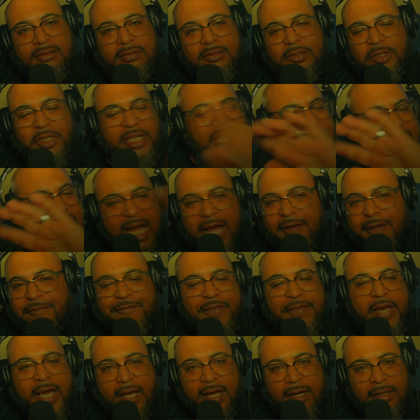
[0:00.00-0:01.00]
You cannot
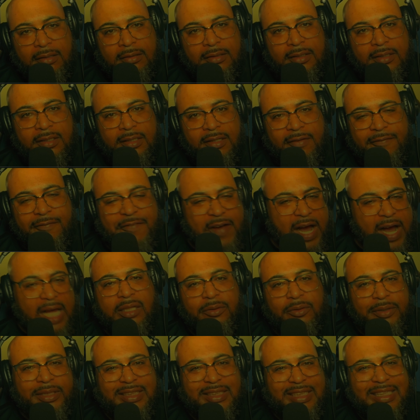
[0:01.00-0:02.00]
fail.
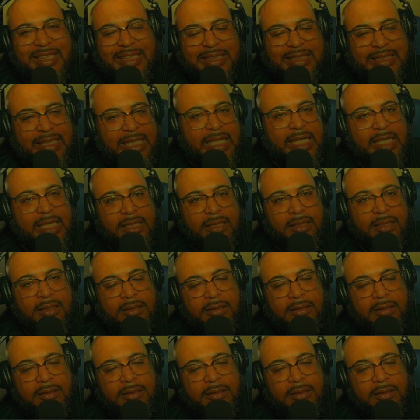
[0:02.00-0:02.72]
Follow it to a T.